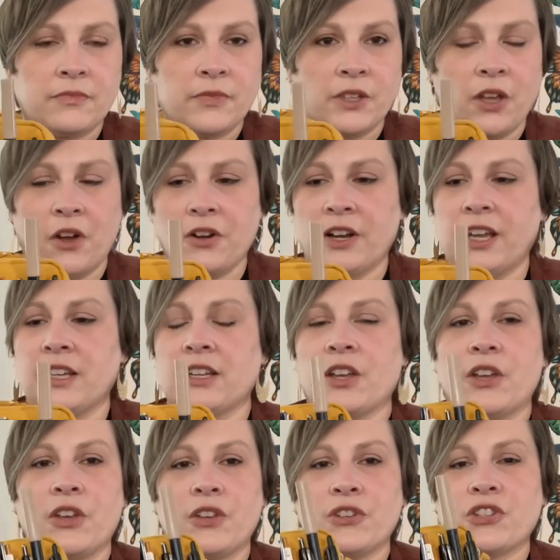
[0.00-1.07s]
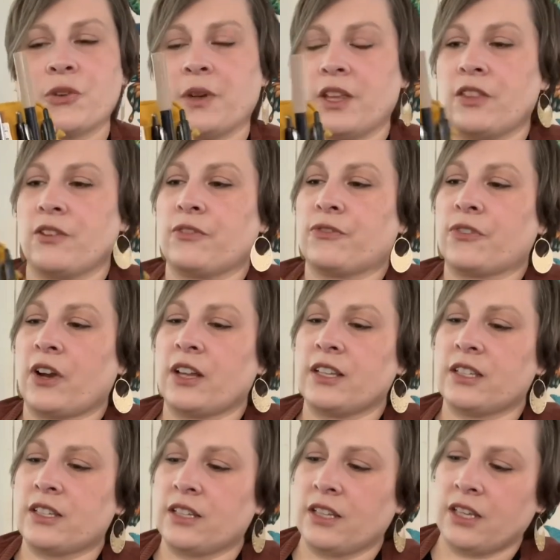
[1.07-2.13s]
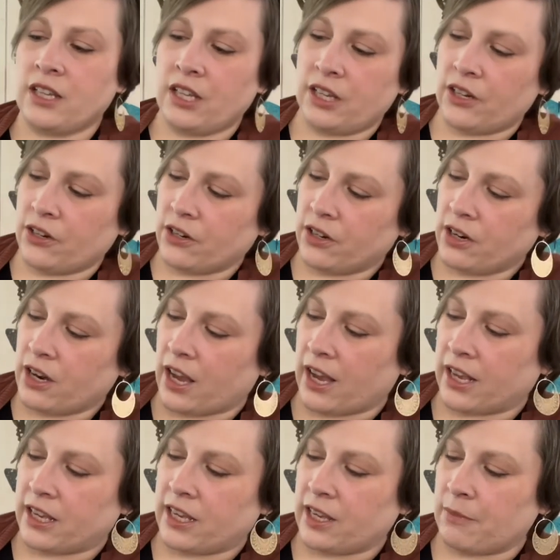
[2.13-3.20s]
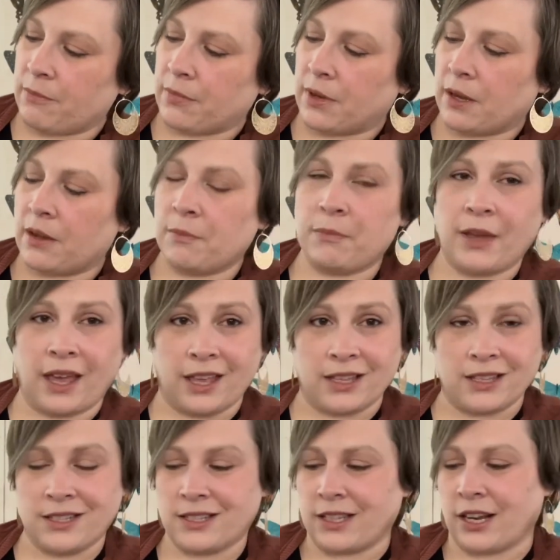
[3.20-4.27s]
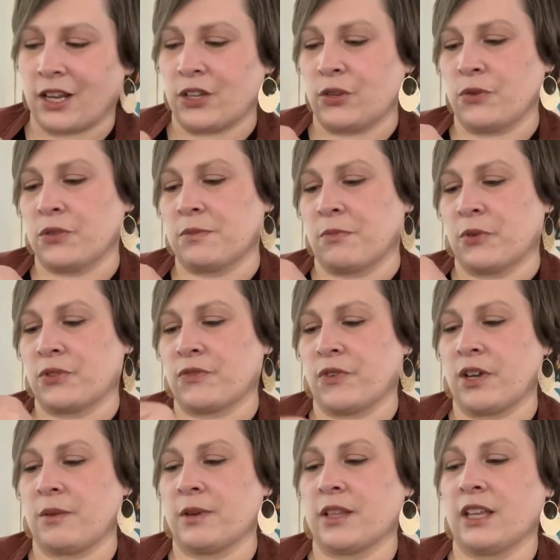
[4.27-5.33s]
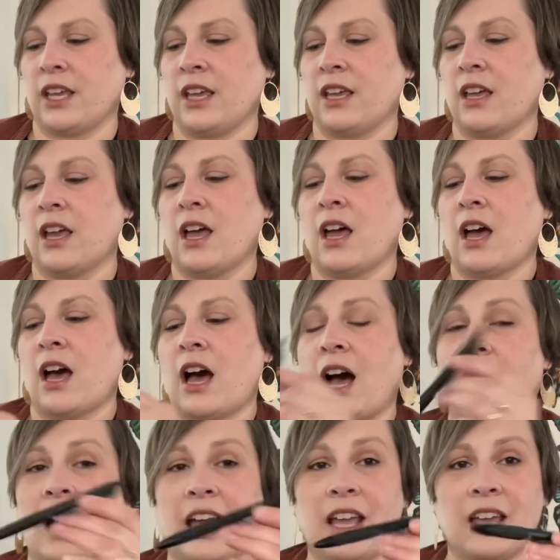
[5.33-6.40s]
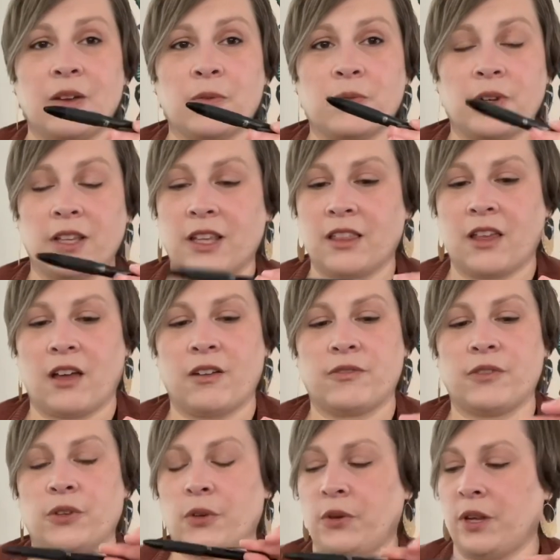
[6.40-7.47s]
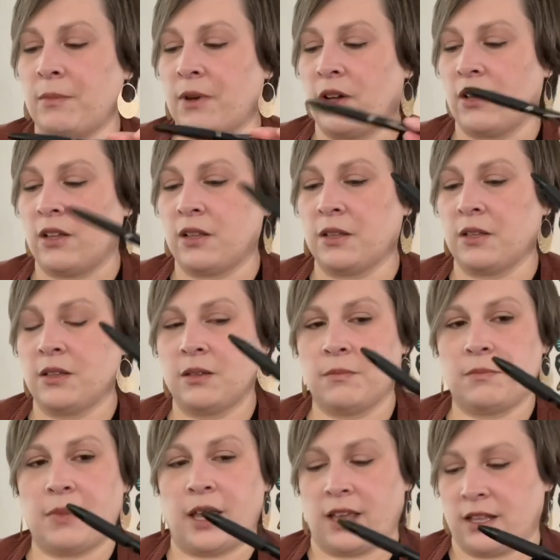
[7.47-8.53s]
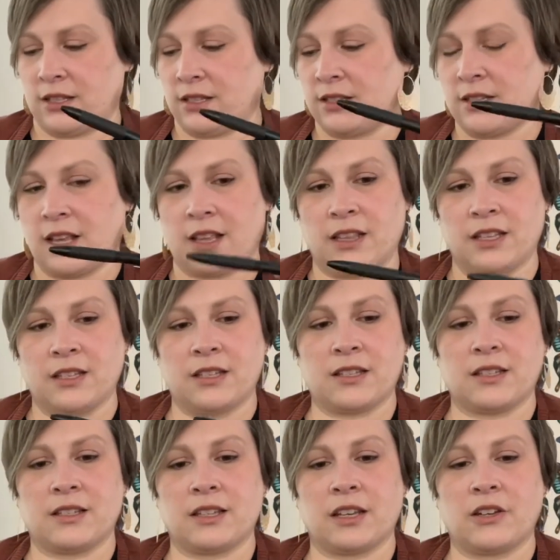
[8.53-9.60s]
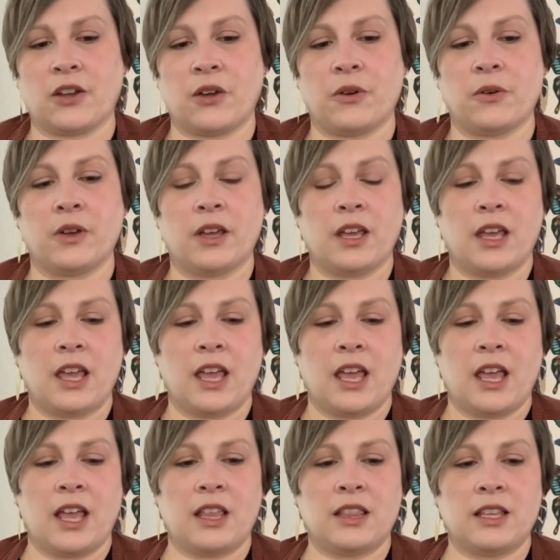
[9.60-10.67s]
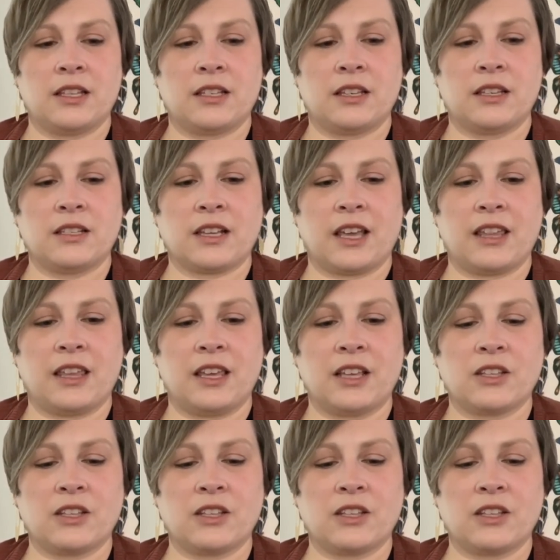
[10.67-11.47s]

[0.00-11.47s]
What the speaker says: All right, so in the front here, I keep pens that I use most frequently. I really love Uniball pens, and this is a Signo, and this is, I think it's